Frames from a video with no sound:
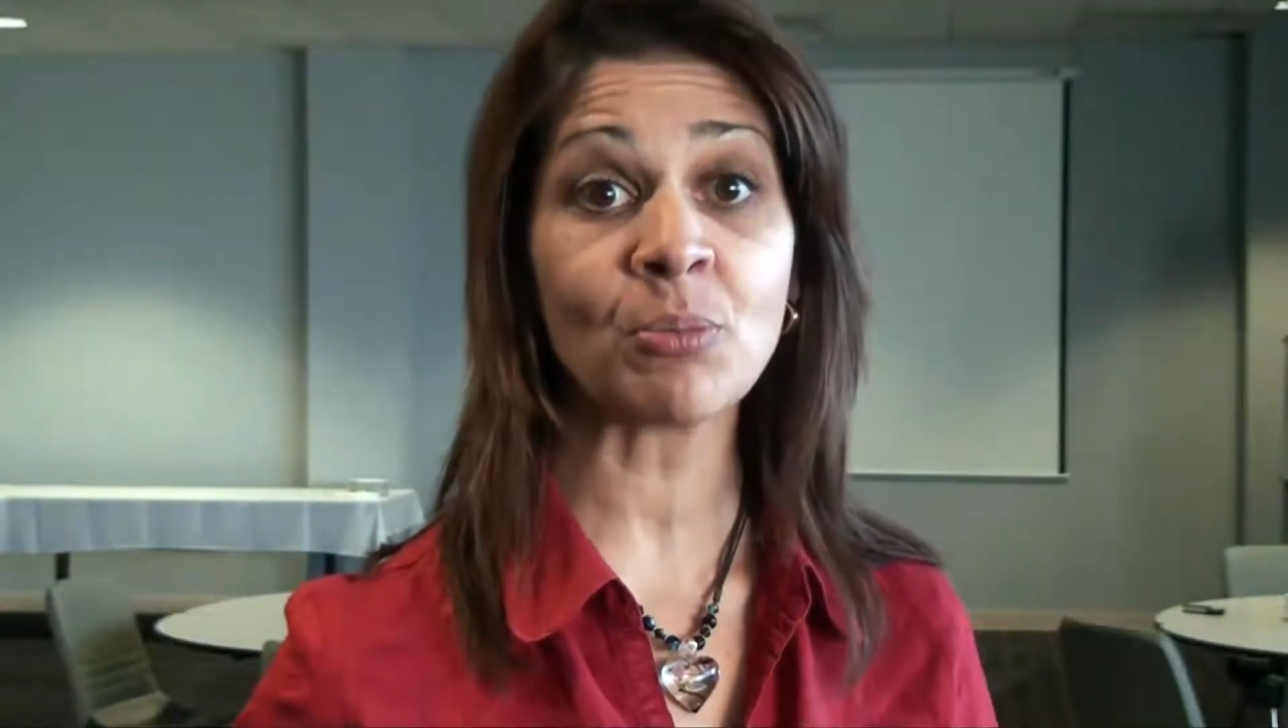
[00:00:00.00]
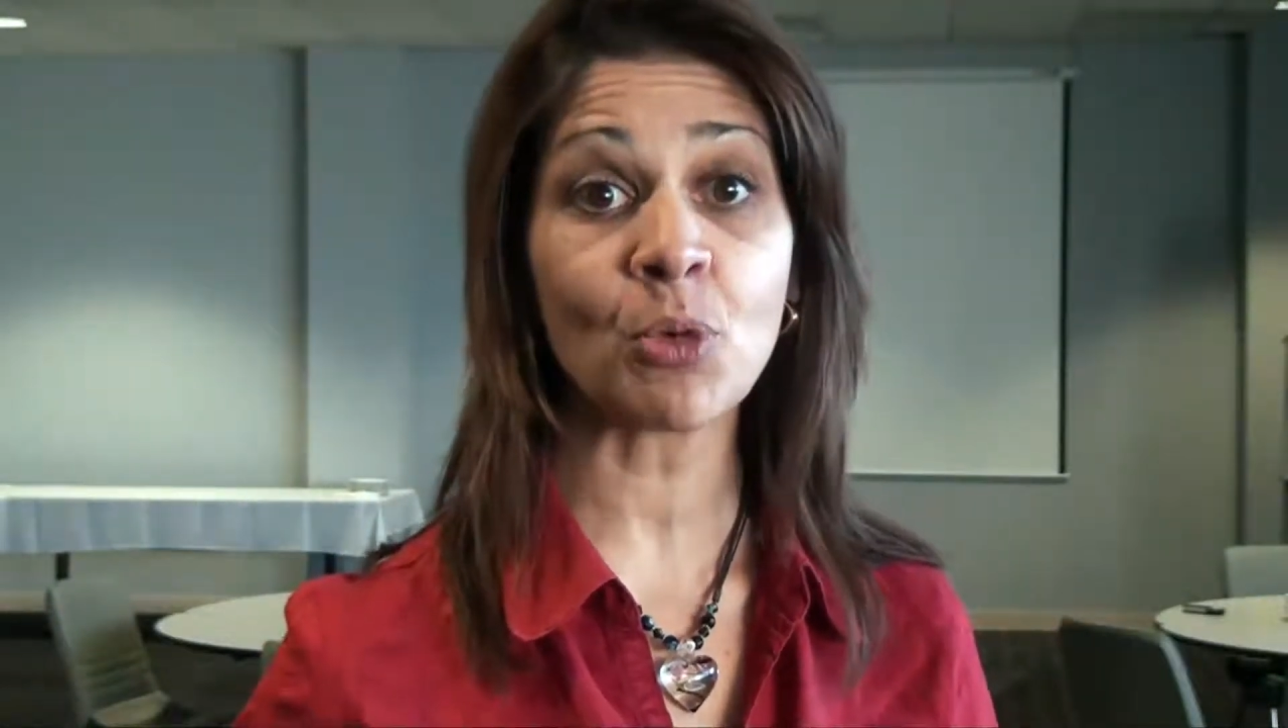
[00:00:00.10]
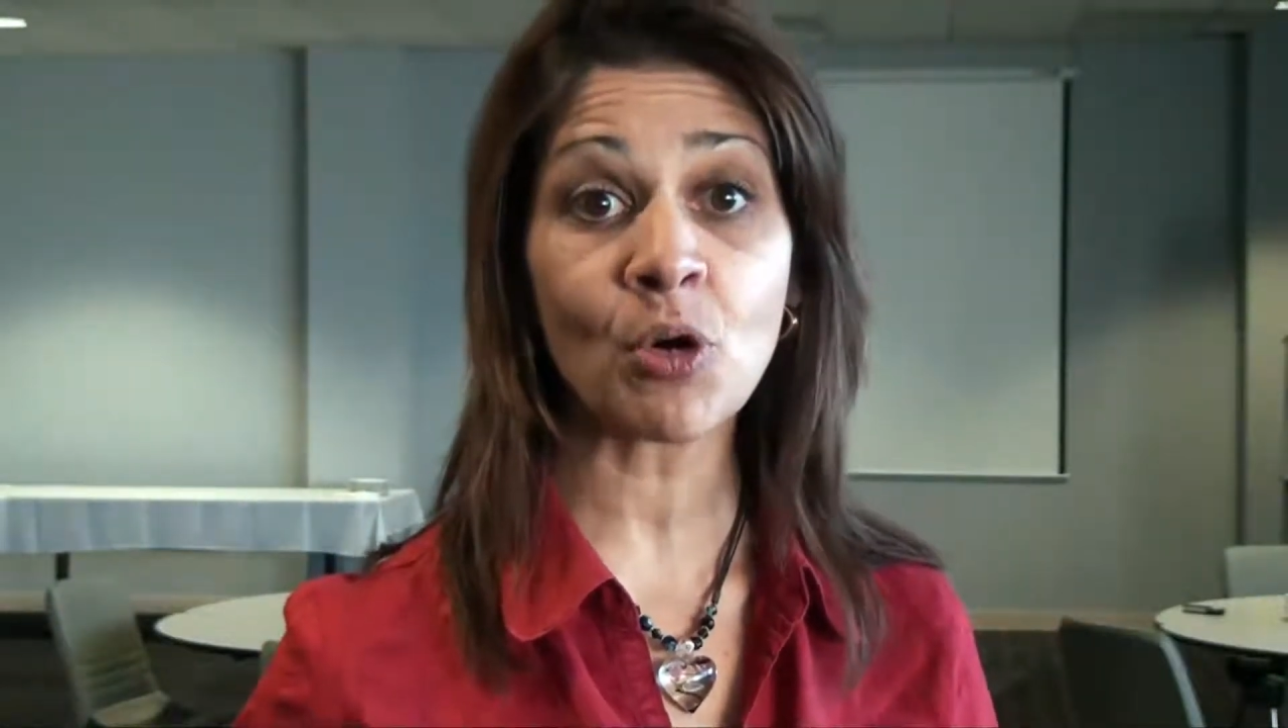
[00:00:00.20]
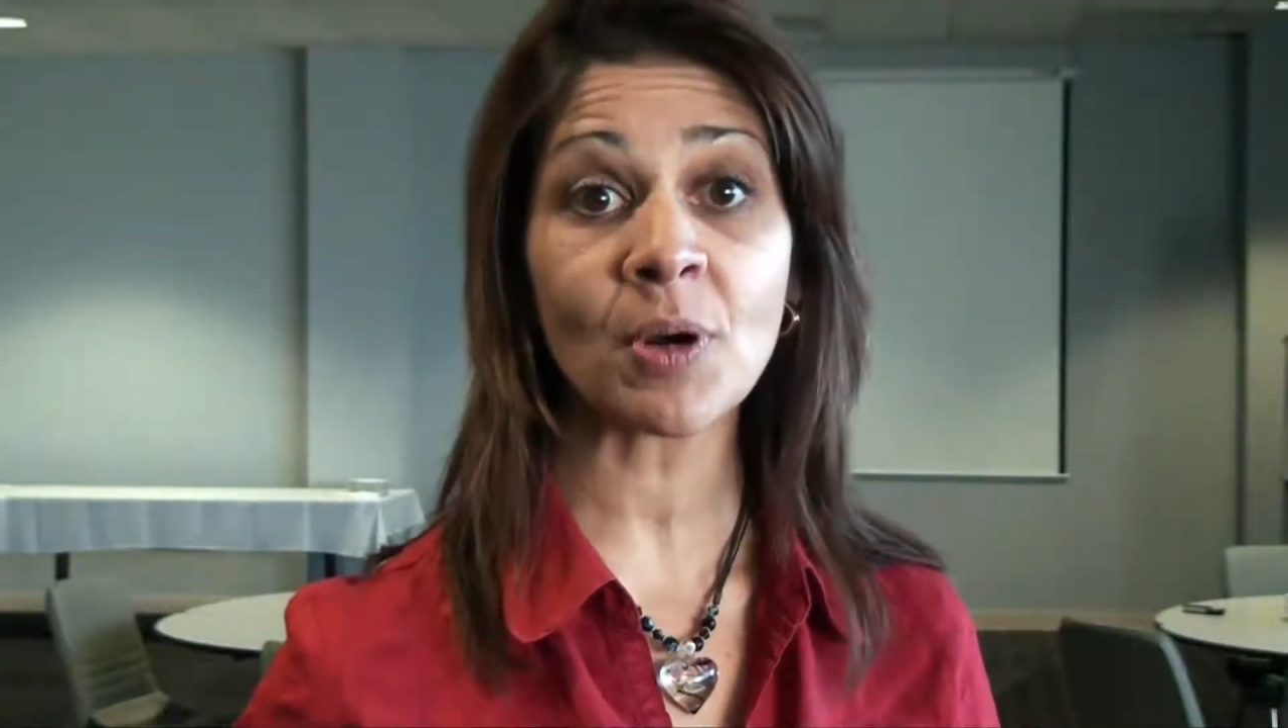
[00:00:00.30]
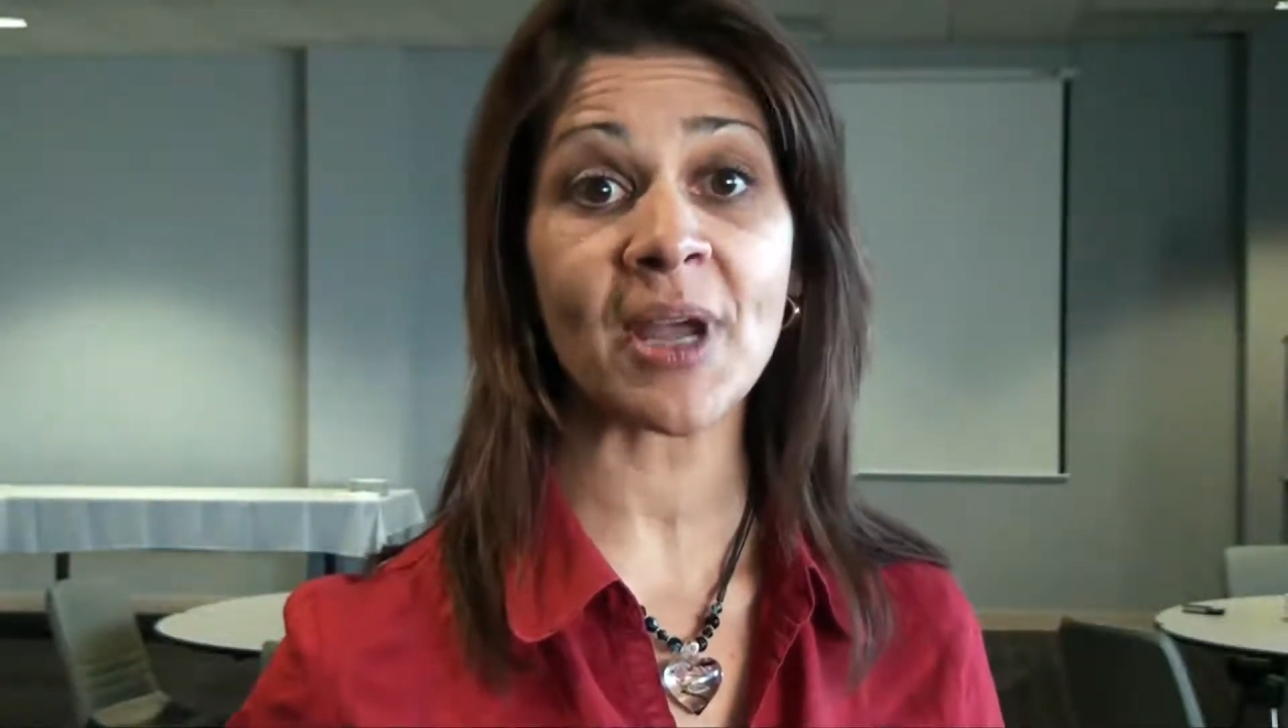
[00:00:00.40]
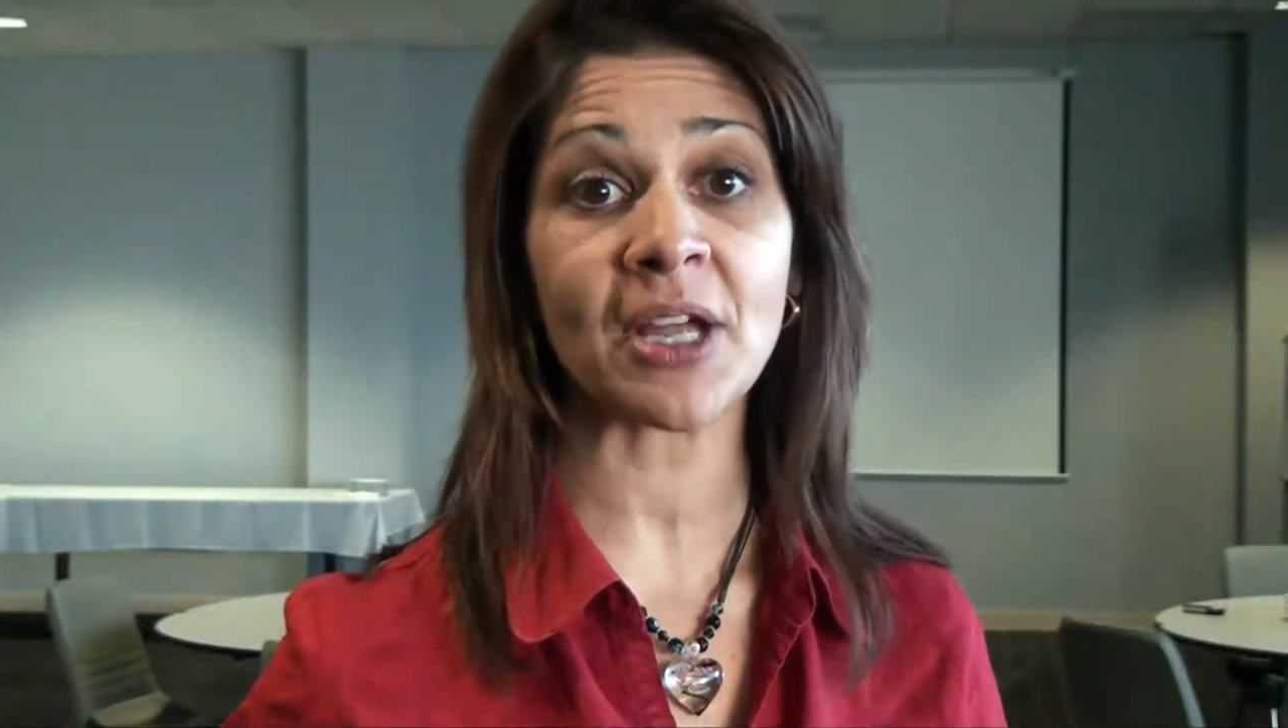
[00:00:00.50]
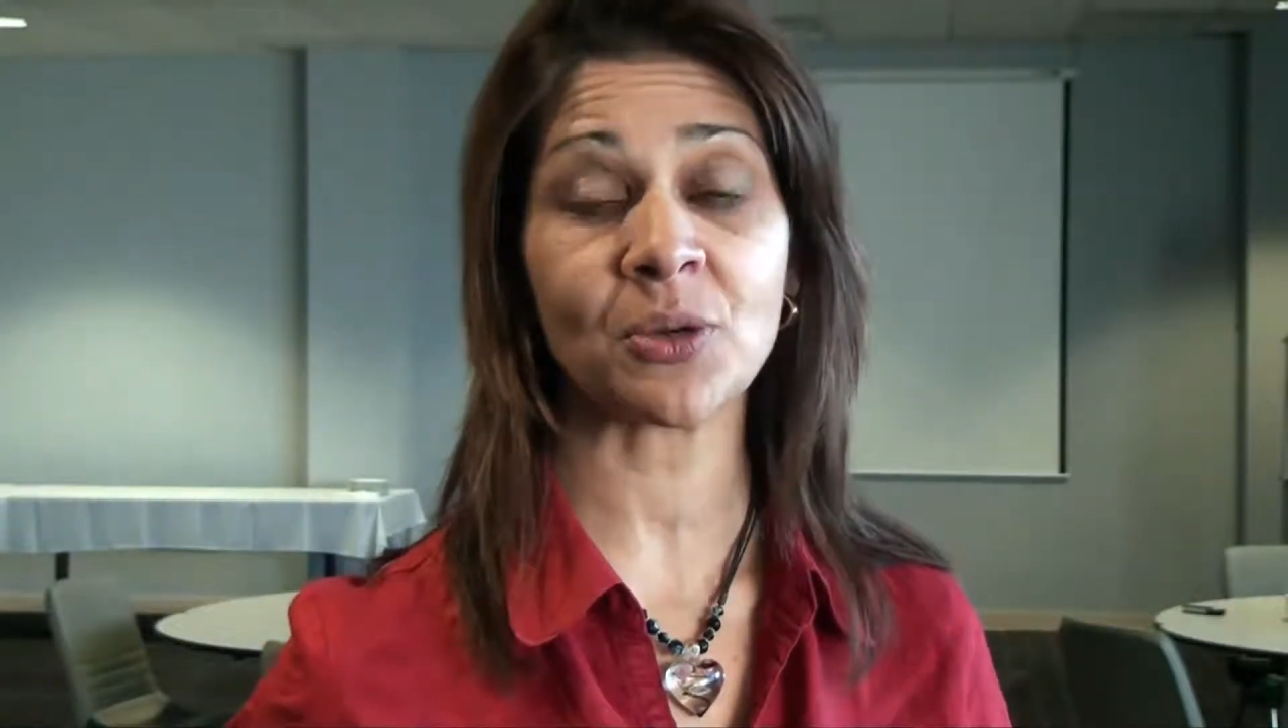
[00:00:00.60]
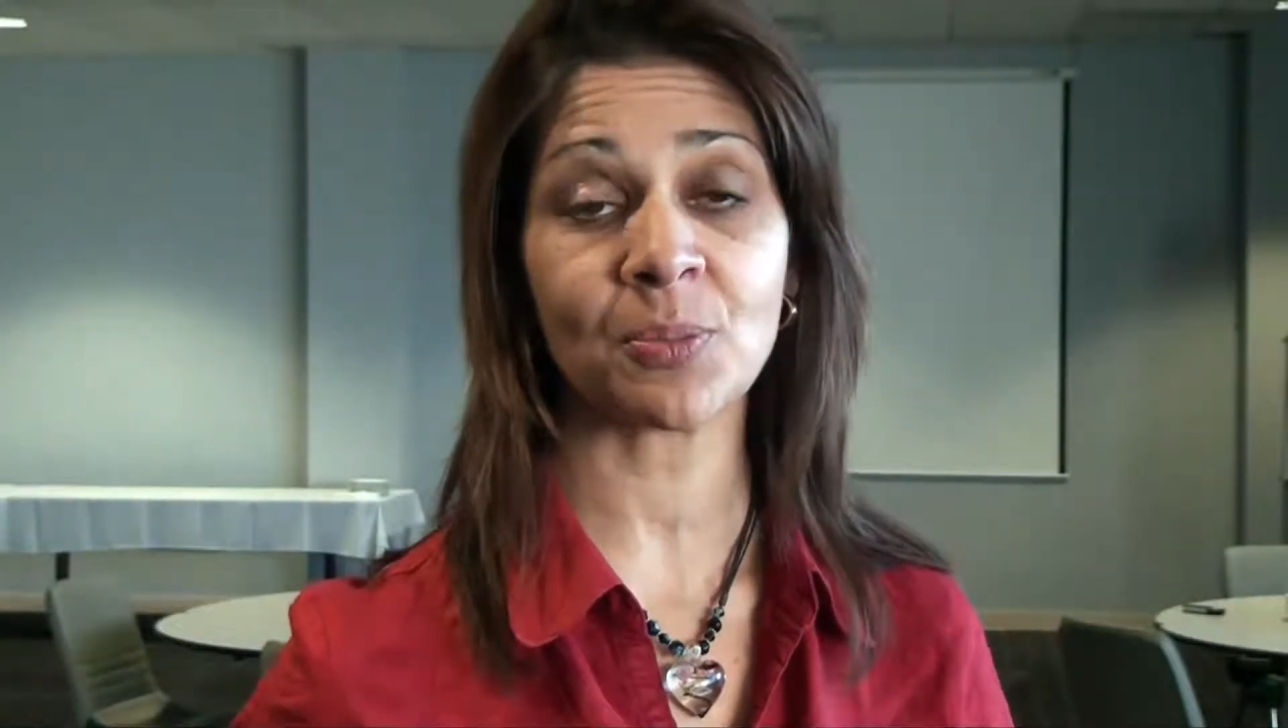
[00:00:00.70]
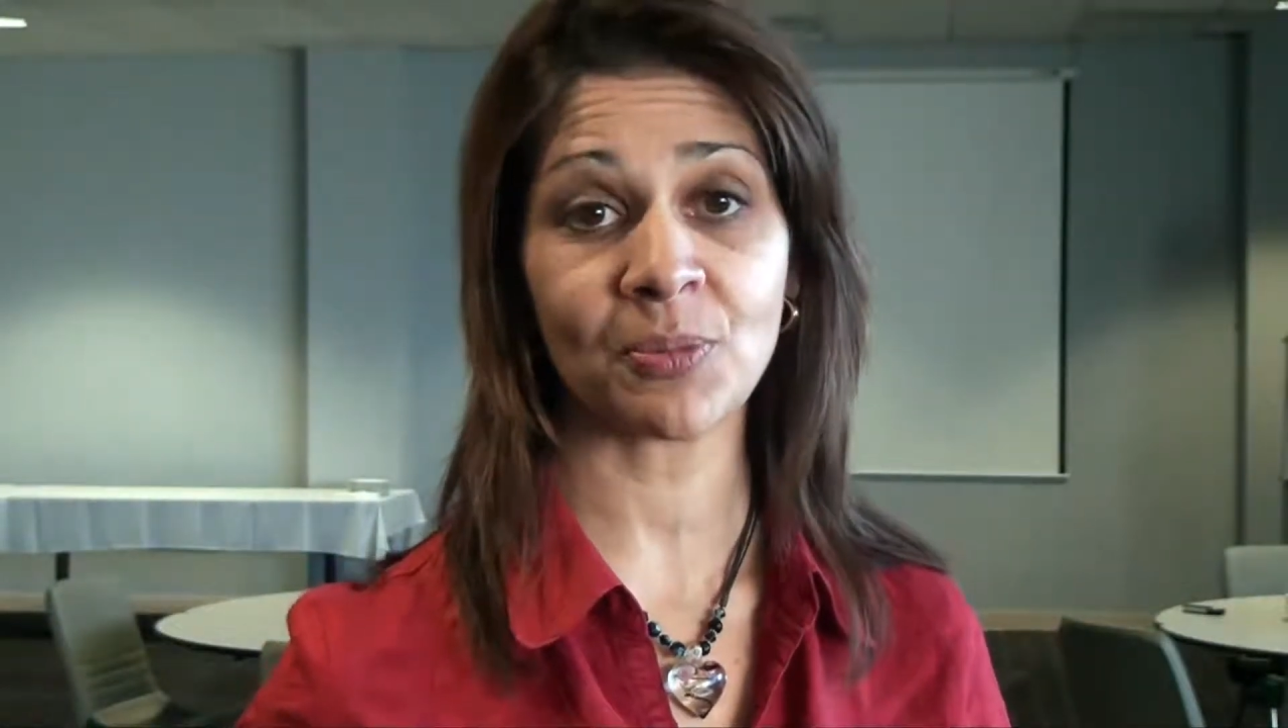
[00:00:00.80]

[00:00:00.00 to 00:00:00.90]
more about